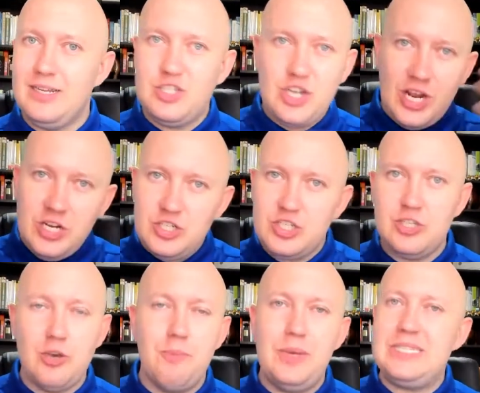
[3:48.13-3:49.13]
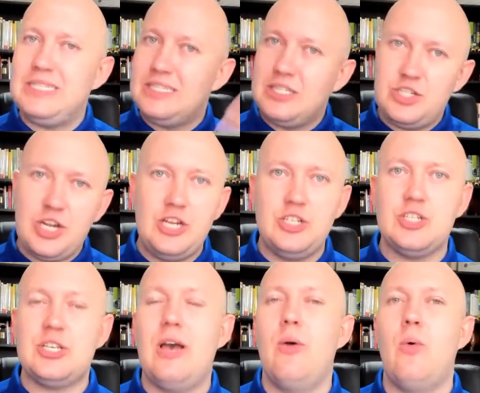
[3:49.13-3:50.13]
It changes your business. It
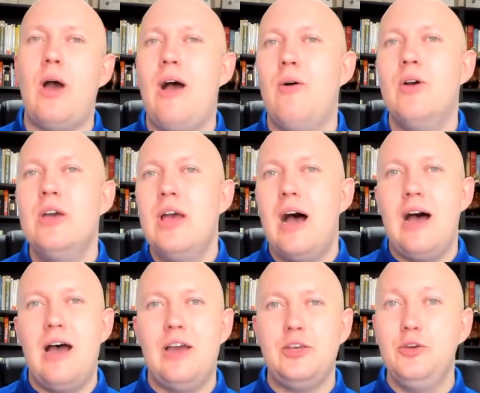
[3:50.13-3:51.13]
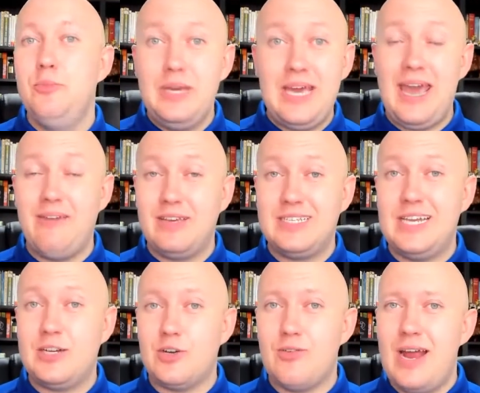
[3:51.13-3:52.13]
changes how you behave,
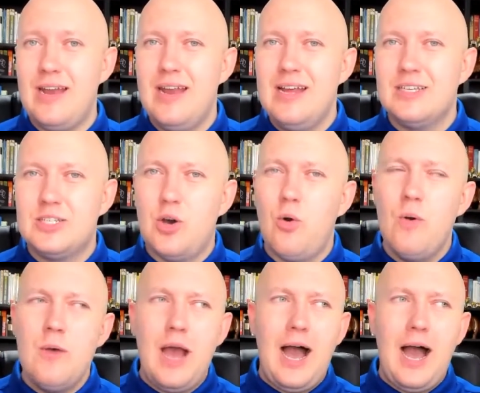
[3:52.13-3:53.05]
etc., right? So